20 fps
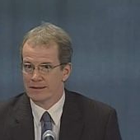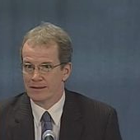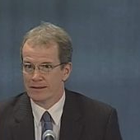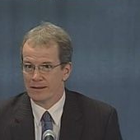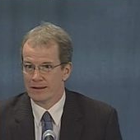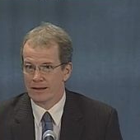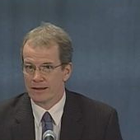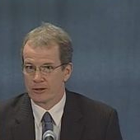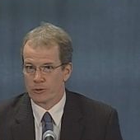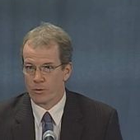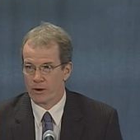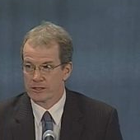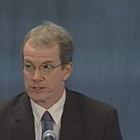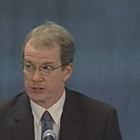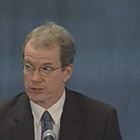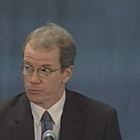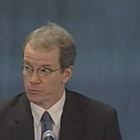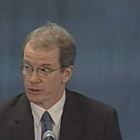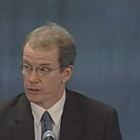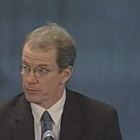uh,
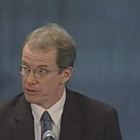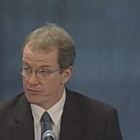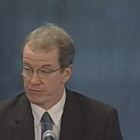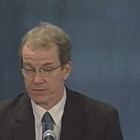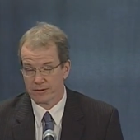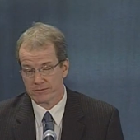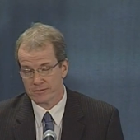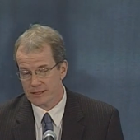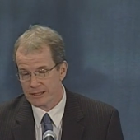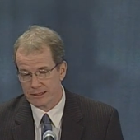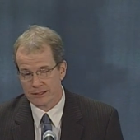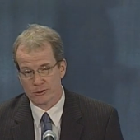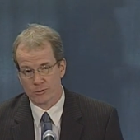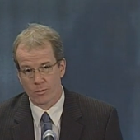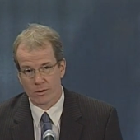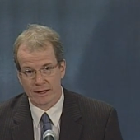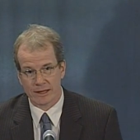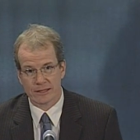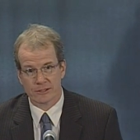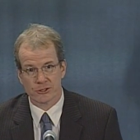question, will there be 15 to
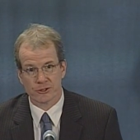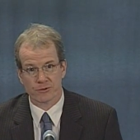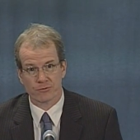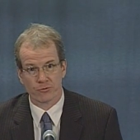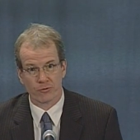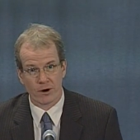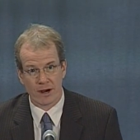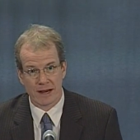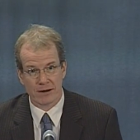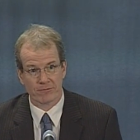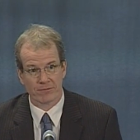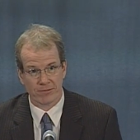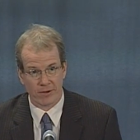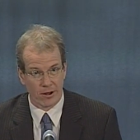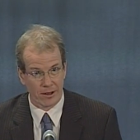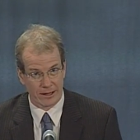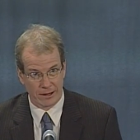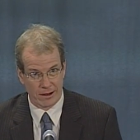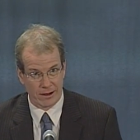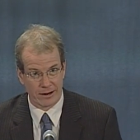20 inches of rain
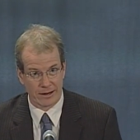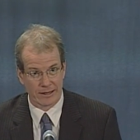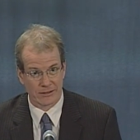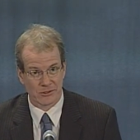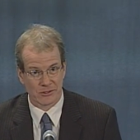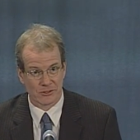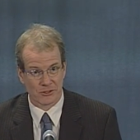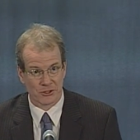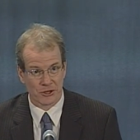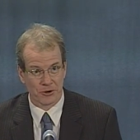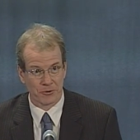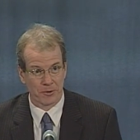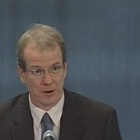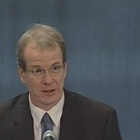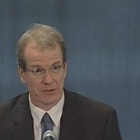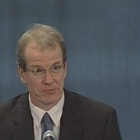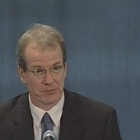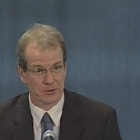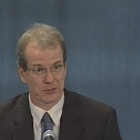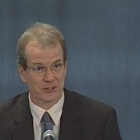falling on us? And so one of
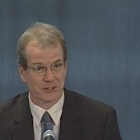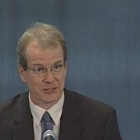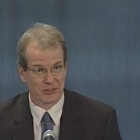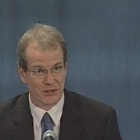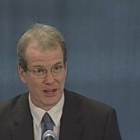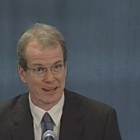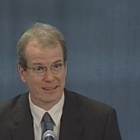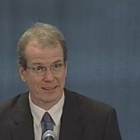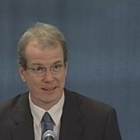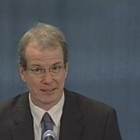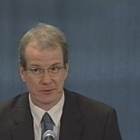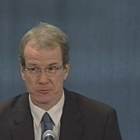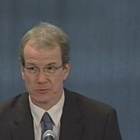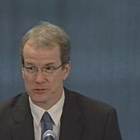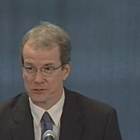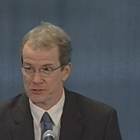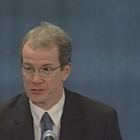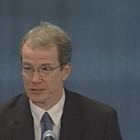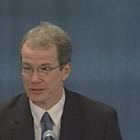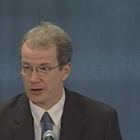the first things I did
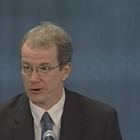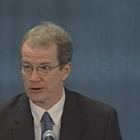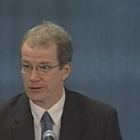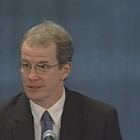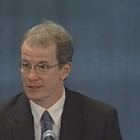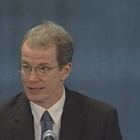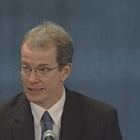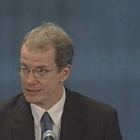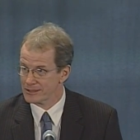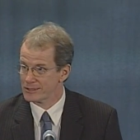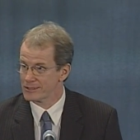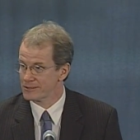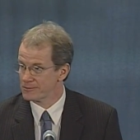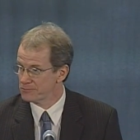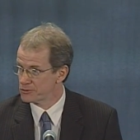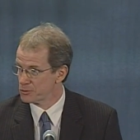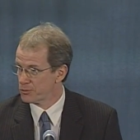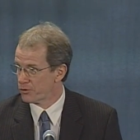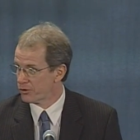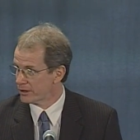was to go to Dick's
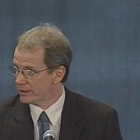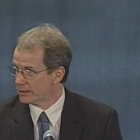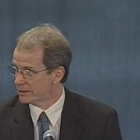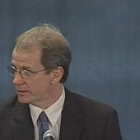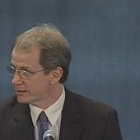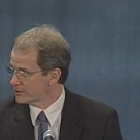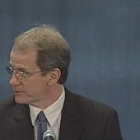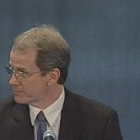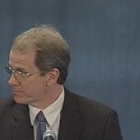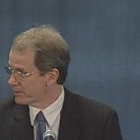Sporting Goods and